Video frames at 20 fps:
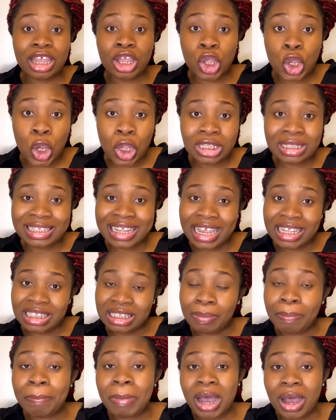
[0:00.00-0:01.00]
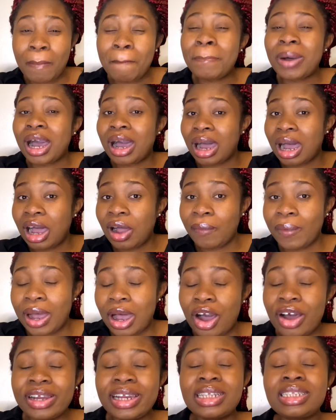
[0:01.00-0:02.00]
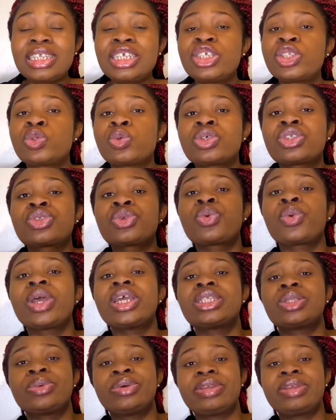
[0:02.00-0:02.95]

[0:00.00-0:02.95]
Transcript: got £90 per hour. Honestly, it was crazy.